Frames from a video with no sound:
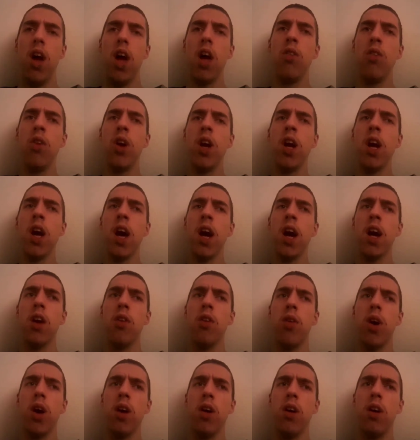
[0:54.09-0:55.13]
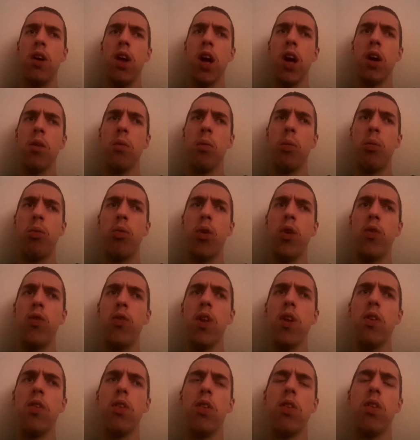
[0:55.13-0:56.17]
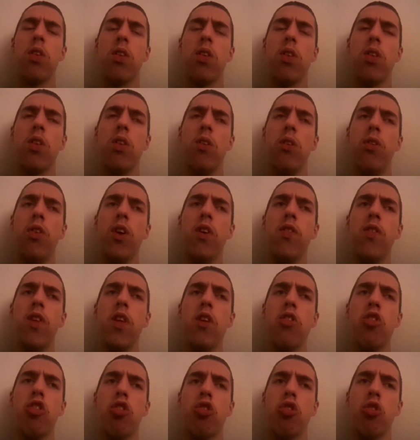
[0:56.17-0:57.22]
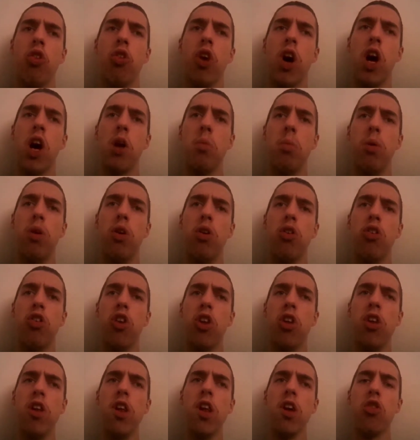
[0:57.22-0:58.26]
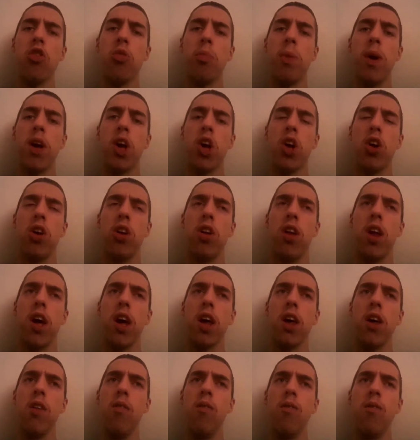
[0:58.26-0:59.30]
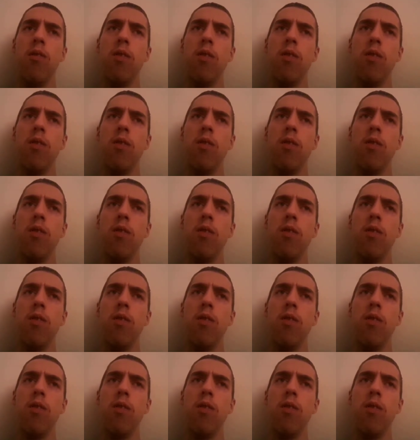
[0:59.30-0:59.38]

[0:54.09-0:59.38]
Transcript: And when I had like, like 50, 50 subscribers, I did a special of like